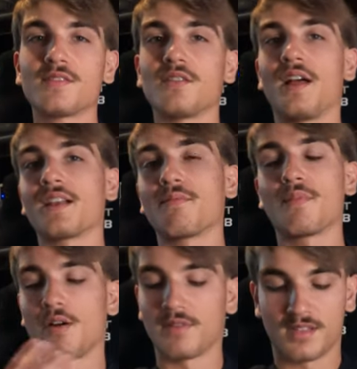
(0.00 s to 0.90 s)
So like,
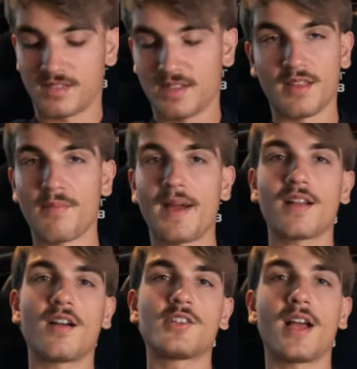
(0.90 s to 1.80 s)
bro, this the mic
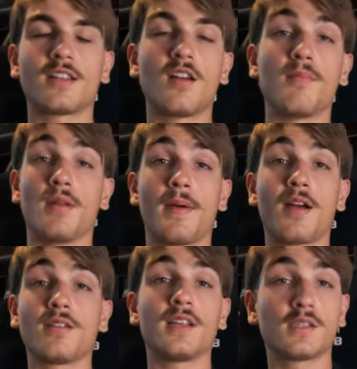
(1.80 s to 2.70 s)
got jacked up, but
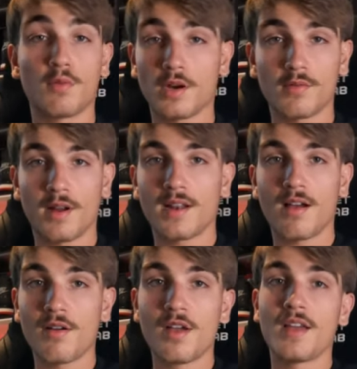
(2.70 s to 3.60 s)
apparently it's working right now.